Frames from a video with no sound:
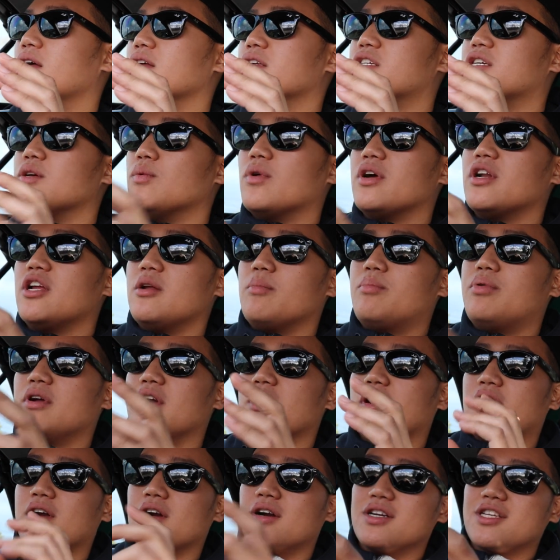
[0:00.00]
she wanted to put
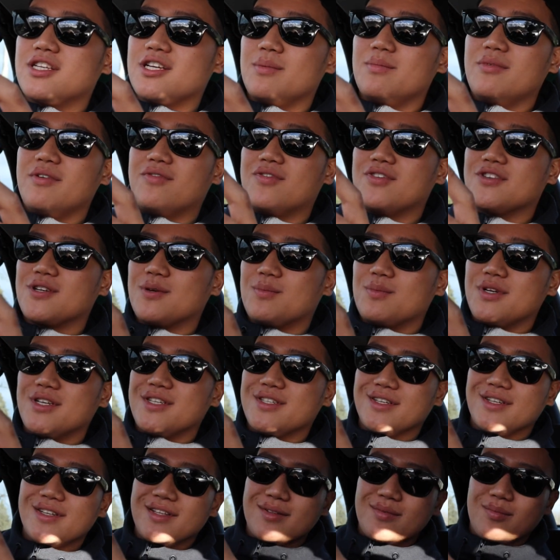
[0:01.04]
a curse on me for some
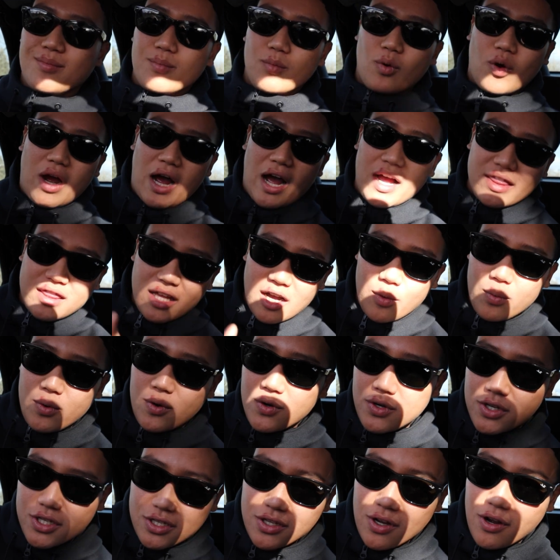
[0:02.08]
reason. Well, I thought we
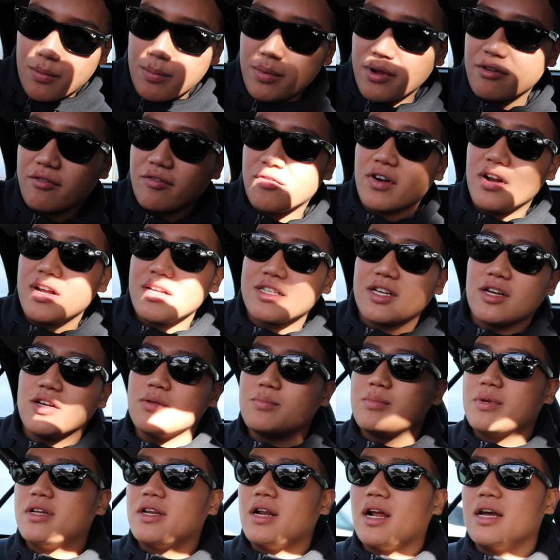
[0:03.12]
were just all being friends. I was
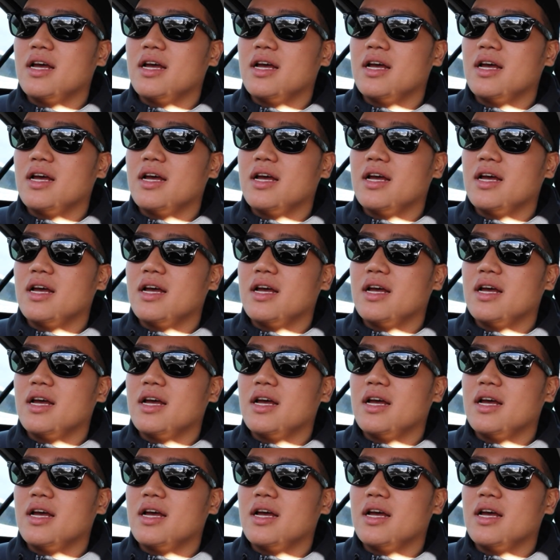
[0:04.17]
being